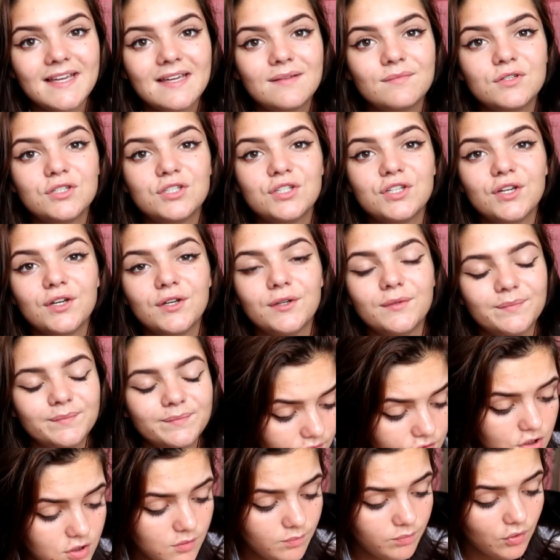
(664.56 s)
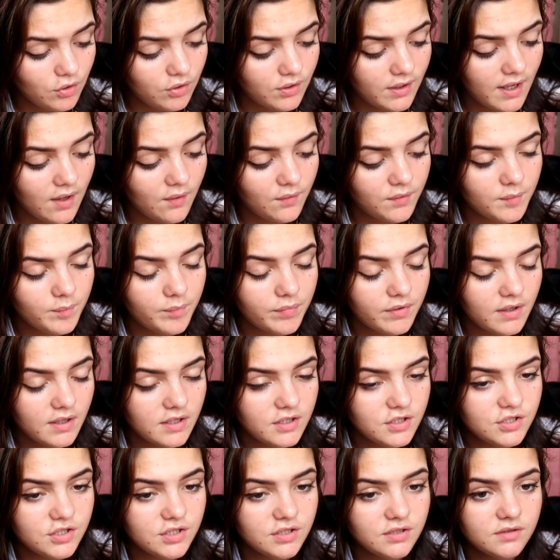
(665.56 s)
same as you. How do you block out
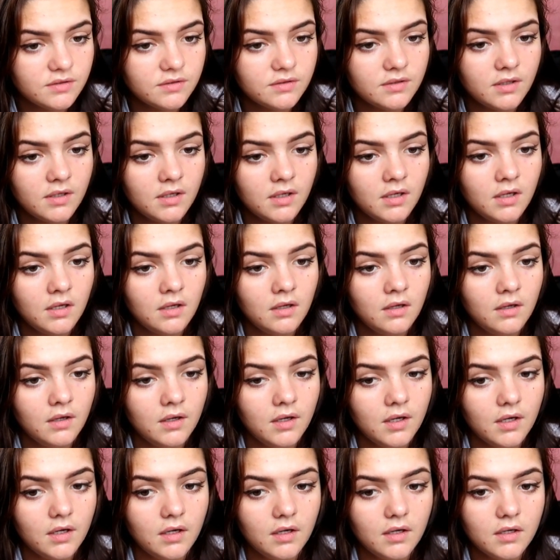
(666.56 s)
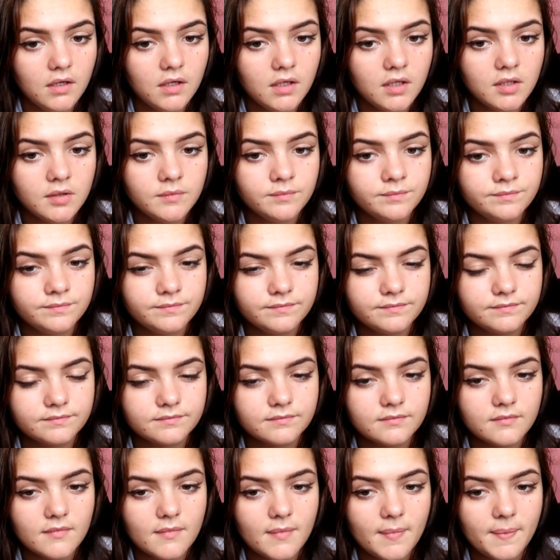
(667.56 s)
depression? I
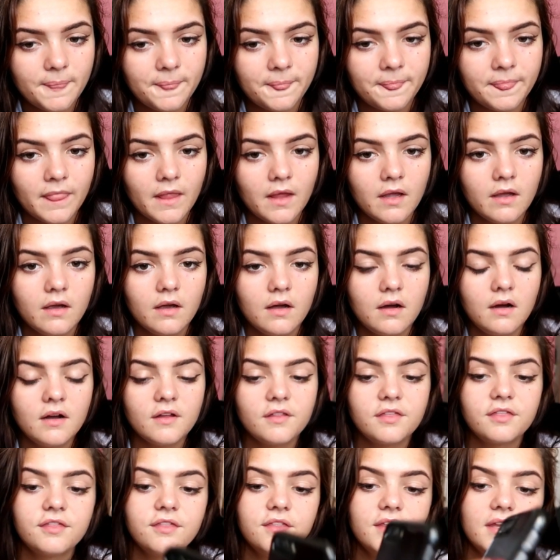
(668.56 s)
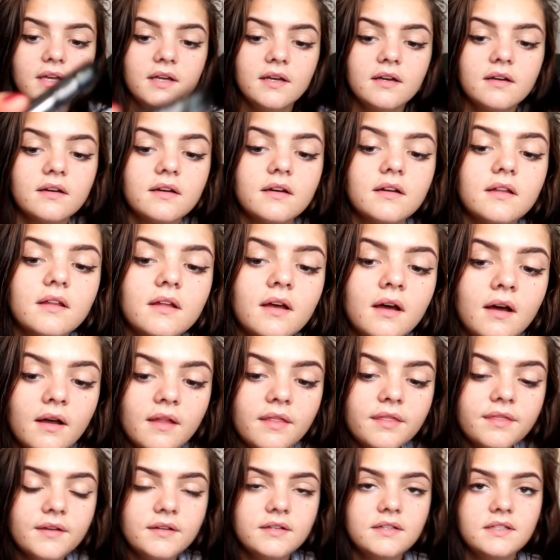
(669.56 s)
think
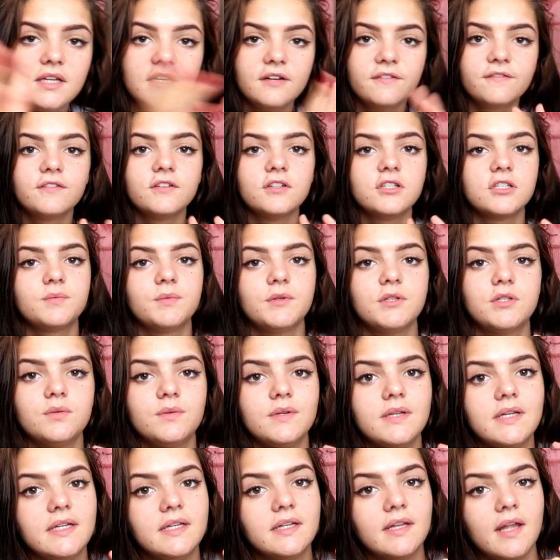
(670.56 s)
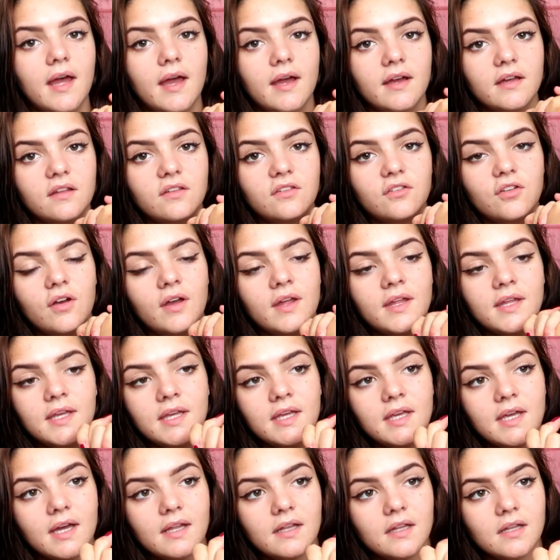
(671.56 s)
the difference between
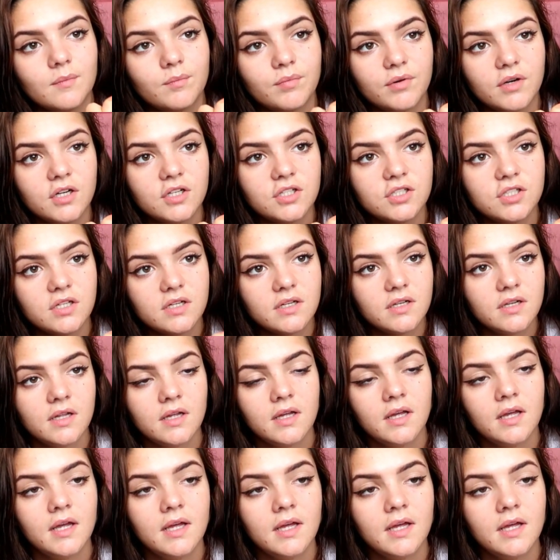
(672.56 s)
anxiety and depression